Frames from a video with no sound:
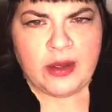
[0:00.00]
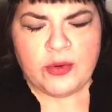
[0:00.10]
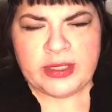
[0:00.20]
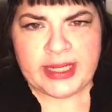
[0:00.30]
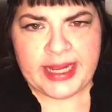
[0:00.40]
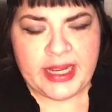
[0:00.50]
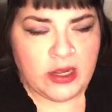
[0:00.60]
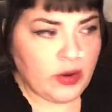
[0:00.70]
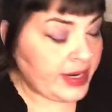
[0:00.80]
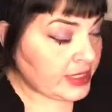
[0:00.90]
once I get
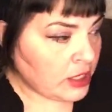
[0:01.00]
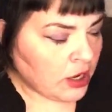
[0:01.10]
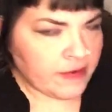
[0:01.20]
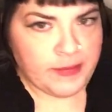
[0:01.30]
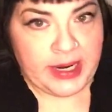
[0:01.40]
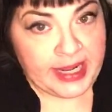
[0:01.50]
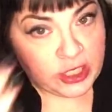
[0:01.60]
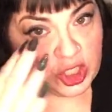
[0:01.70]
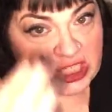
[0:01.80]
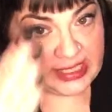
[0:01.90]
going, it's hard for me to
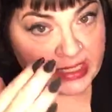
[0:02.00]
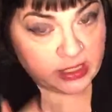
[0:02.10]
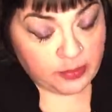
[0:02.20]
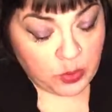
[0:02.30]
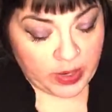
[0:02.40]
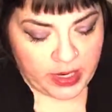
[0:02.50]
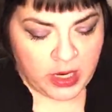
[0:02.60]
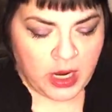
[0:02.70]
just get to the point.